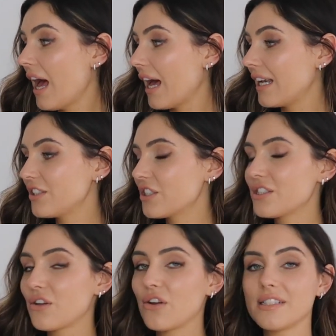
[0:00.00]
And I
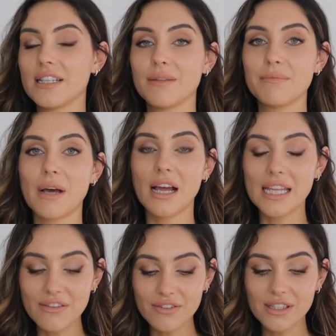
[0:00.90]
just honestly,
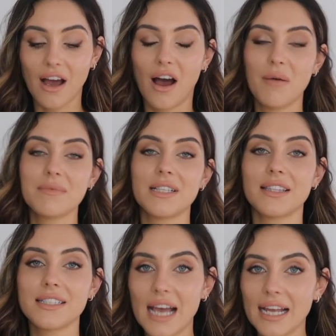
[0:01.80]
even the arms, like
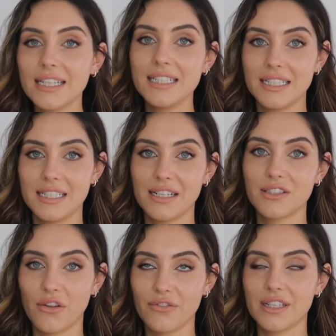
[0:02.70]
the tiny
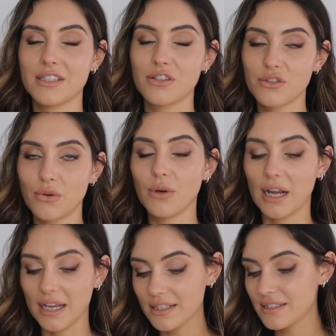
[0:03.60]
details on this are so
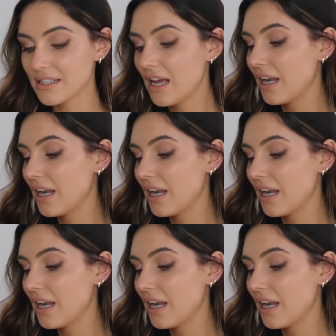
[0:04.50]
nice.